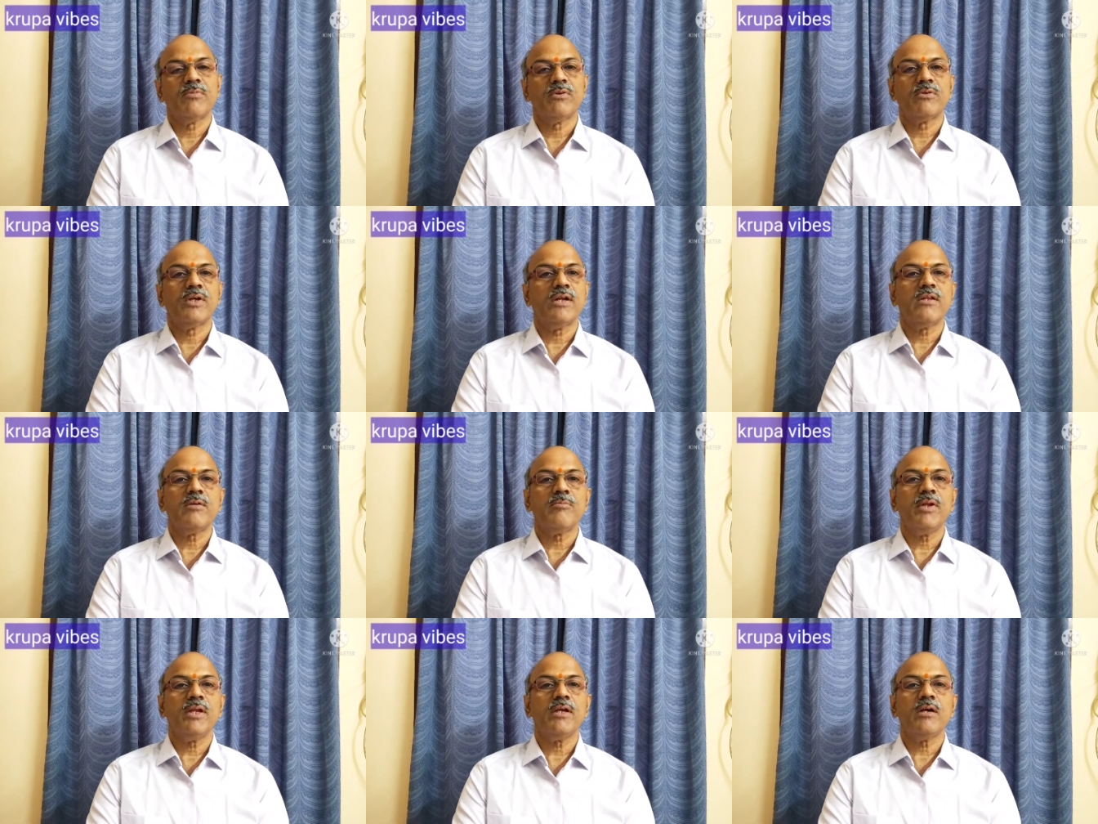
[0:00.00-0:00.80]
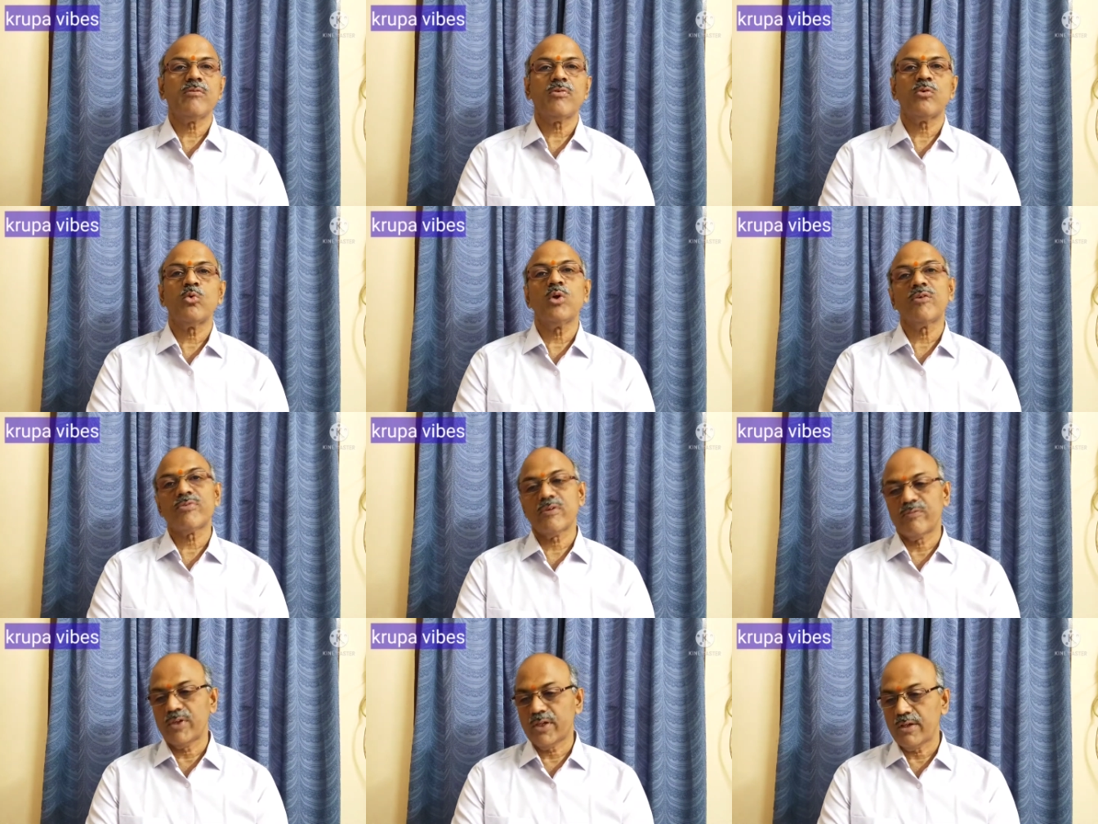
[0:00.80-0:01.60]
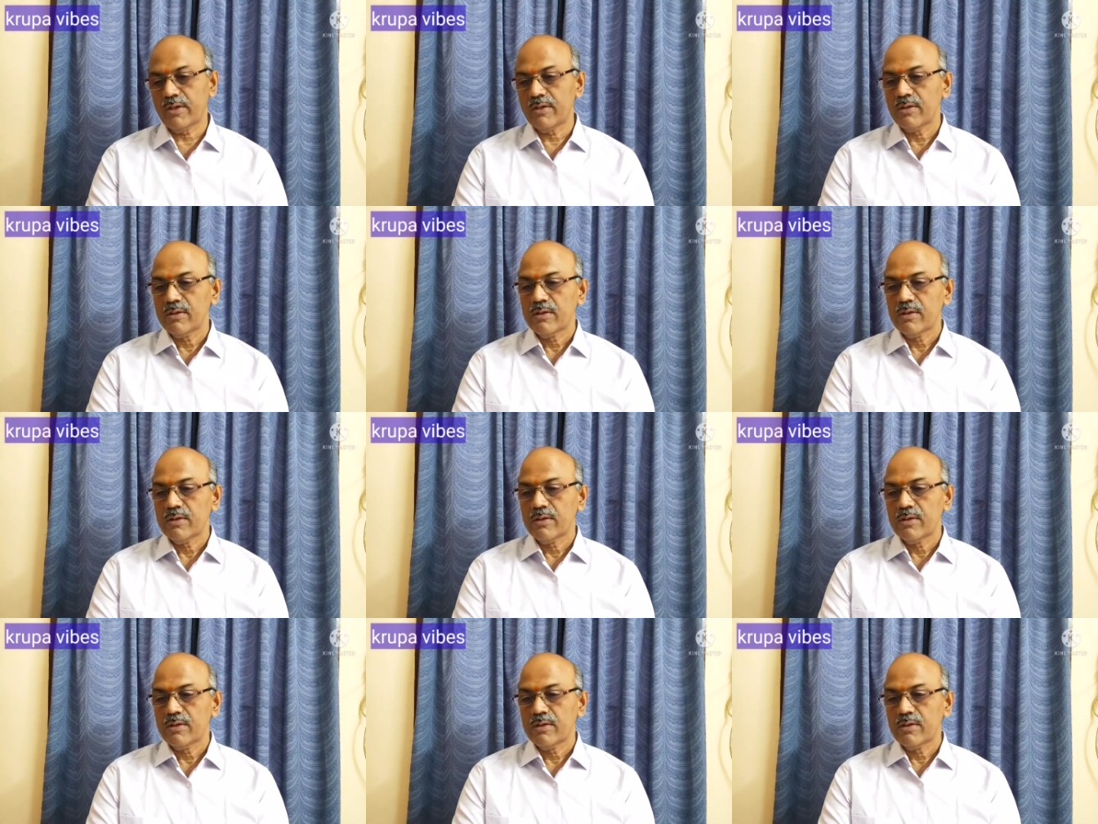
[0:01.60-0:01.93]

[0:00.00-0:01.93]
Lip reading: So that is the meaning of rule of 70.